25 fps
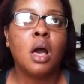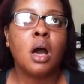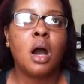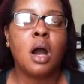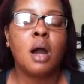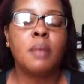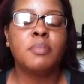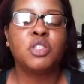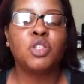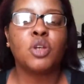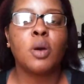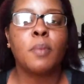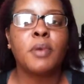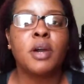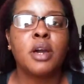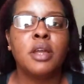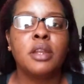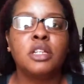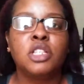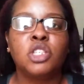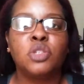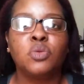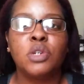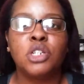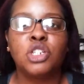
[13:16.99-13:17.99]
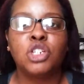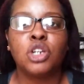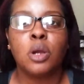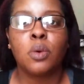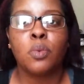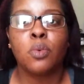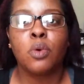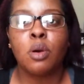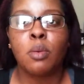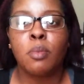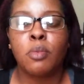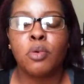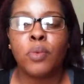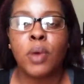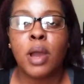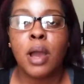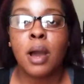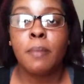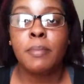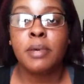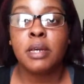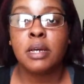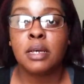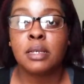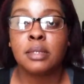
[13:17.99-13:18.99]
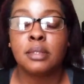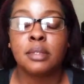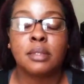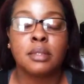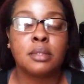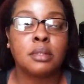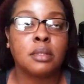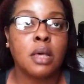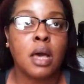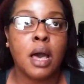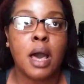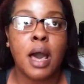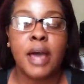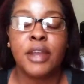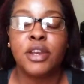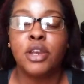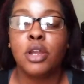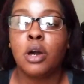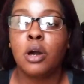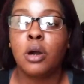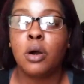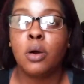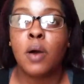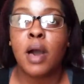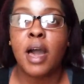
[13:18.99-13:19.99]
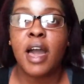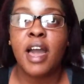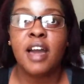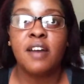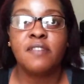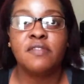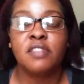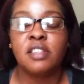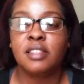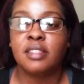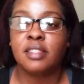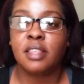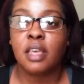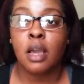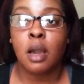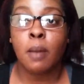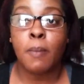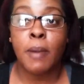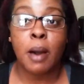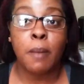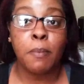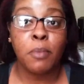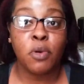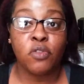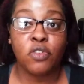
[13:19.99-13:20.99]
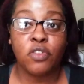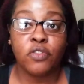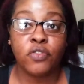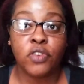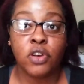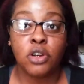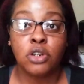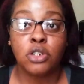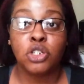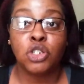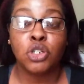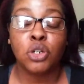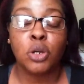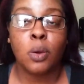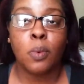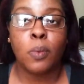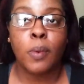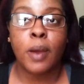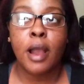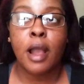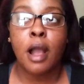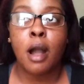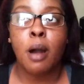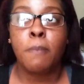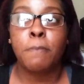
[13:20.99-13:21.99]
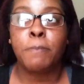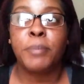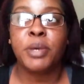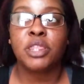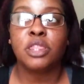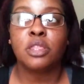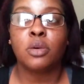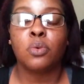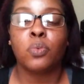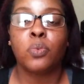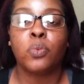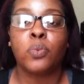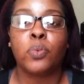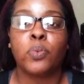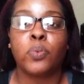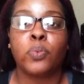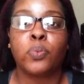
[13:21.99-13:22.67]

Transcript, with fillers: Um, so I'm going to switch her room around because I know I have this thing about moving furniture around, but the